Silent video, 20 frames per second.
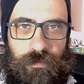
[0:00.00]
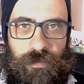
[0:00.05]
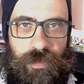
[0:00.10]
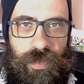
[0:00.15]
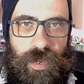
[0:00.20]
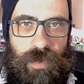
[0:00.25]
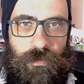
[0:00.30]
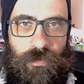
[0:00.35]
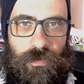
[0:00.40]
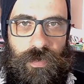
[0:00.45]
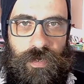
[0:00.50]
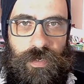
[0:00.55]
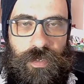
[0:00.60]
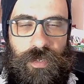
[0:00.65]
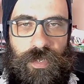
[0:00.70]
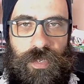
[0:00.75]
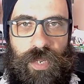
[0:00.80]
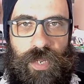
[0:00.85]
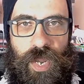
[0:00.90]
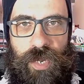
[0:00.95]
camera
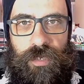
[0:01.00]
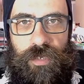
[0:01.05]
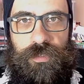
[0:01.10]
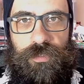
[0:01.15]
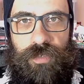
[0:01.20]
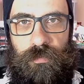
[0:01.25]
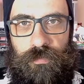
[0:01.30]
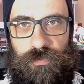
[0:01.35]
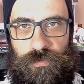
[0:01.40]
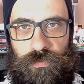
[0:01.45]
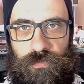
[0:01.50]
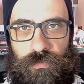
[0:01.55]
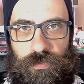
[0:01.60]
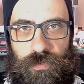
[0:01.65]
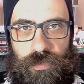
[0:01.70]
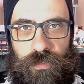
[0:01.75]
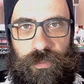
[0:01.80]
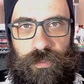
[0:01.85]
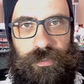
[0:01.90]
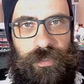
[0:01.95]
and it stops to
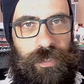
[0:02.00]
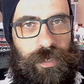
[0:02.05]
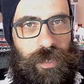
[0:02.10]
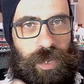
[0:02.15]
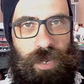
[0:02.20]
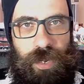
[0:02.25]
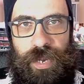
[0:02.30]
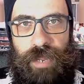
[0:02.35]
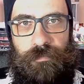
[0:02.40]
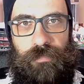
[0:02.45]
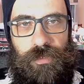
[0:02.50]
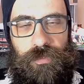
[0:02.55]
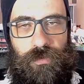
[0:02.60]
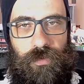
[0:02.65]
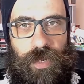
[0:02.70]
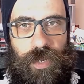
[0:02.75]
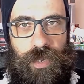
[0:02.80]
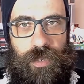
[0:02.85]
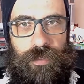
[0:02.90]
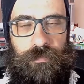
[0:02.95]
work, they are happy to
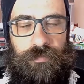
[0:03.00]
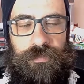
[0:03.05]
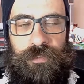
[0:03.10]
help